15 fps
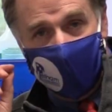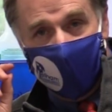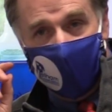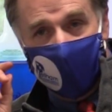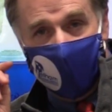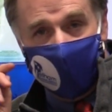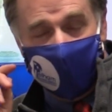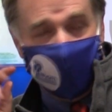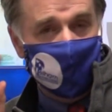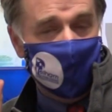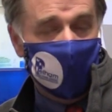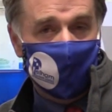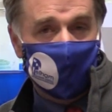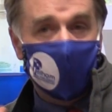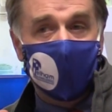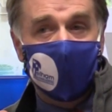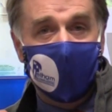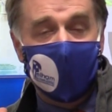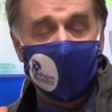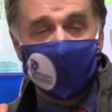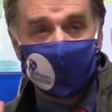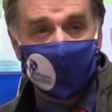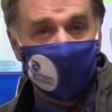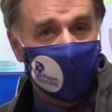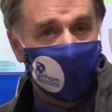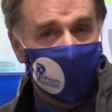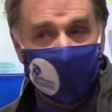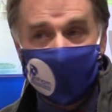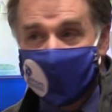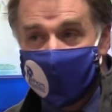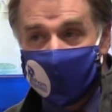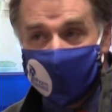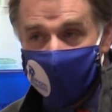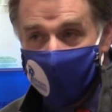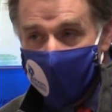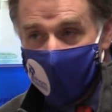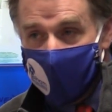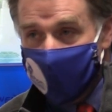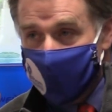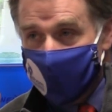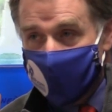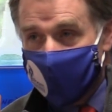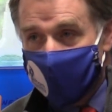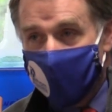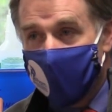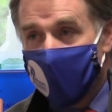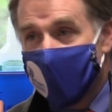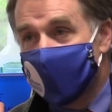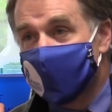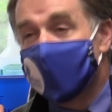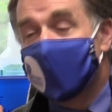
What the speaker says: going to ask, are there any disadvantages? I mean, why